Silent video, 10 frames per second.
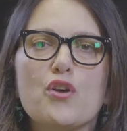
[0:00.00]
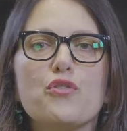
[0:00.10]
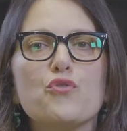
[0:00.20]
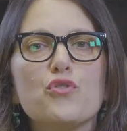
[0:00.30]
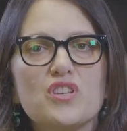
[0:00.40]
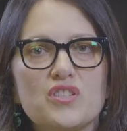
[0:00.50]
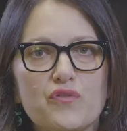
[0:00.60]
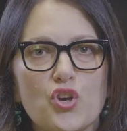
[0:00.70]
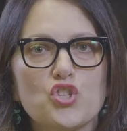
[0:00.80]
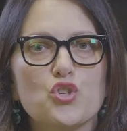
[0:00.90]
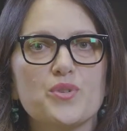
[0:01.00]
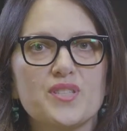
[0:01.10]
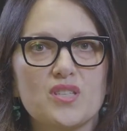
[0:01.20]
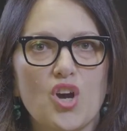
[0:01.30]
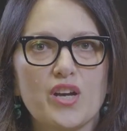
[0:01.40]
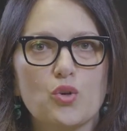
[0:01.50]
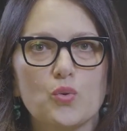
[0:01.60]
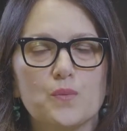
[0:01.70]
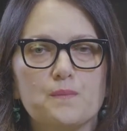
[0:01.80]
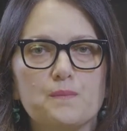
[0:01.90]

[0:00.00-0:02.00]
through this virtuous cycle.